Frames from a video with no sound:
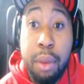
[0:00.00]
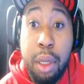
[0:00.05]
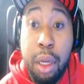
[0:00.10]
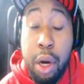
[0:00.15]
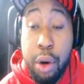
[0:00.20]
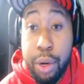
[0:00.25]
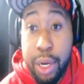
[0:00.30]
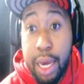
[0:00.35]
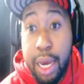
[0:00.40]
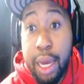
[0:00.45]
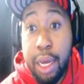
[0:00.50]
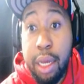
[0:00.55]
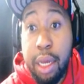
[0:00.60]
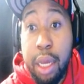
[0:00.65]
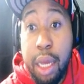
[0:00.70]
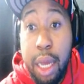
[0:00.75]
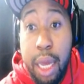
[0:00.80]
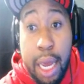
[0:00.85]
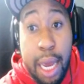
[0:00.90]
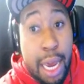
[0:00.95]
Okay?
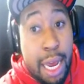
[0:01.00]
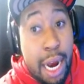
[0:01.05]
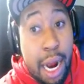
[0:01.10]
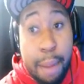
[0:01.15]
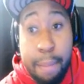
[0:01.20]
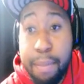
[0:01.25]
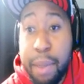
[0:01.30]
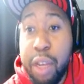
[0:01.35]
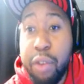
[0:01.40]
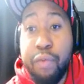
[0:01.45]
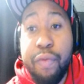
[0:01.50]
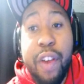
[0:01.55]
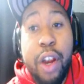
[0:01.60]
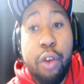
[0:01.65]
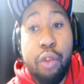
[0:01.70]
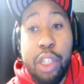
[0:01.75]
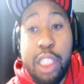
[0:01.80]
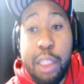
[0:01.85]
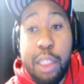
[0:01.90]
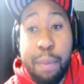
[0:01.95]
And I'm being very
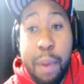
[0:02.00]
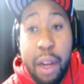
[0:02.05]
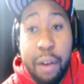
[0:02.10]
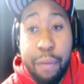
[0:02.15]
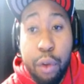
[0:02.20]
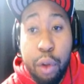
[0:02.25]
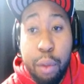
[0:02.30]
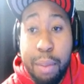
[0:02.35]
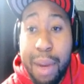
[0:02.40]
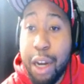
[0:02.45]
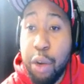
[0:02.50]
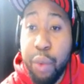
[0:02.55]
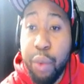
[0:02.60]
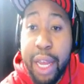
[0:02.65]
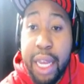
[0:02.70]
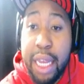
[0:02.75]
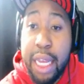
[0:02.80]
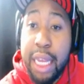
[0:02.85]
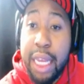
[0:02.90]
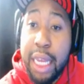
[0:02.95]
respectful. By the
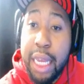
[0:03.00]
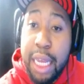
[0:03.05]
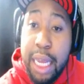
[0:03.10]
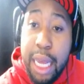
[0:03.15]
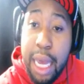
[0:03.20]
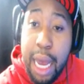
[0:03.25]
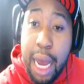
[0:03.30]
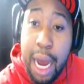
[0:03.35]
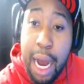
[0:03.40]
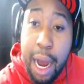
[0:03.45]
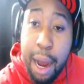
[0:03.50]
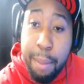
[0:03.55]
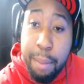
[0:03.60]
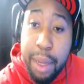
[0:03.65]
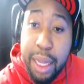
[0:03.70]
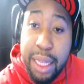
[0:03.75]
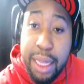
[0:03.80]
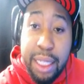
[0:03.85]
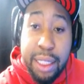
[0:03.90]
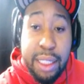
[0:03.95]
way,
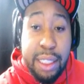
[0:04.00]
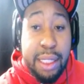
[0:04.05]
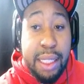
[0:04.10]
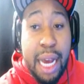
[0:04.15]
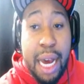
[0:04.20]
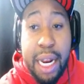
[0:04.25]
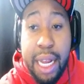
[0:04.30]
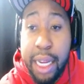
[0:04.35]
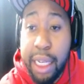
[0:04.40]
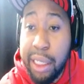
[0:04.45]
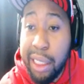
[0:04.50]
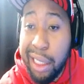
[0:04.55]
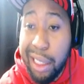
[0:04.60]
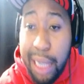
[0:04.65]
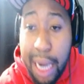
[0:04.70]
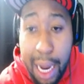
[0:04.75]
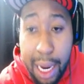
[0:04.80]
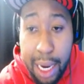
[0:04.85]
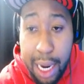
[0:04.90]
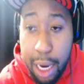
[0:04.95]
this is not a
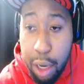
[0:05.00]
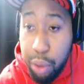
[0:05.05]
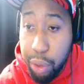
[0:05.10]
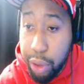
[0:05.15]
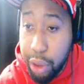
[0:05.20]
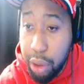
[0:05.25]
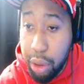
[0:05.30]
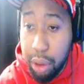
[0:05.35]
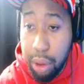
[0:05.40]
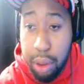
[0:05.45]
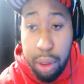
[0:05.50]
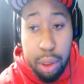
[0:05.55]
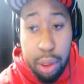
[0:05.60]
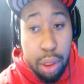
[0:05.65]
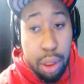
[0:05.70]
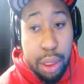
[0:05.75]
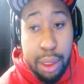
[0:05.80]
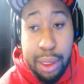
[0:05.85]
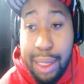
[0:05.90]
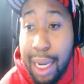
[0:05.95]
shot.
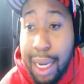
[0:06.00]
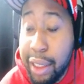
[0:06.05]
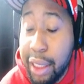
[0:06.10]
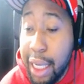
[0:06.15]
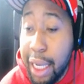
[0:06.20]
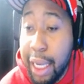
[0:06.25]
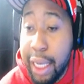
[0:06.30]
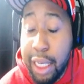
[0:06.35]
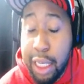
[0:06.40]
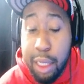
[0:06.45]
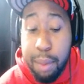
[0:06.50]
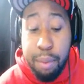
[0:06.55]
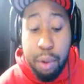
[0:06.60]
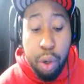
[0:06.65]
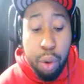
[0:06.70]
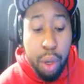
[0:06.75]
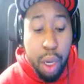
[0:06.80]
It's not a shot at Ebro.